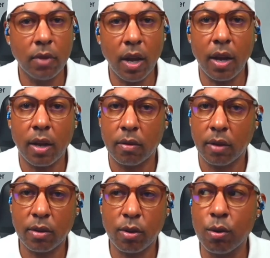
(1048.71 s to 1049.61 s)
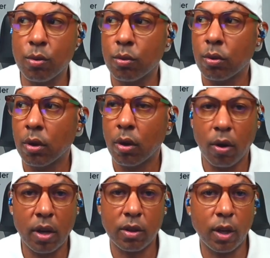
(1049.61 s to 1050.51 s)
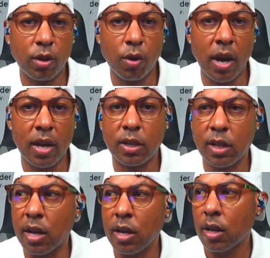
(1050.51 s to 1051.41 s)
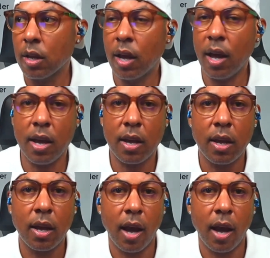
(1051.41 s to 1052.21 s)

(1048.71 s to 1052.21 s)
Yeah, that's cool. Or it's okay to say, hey,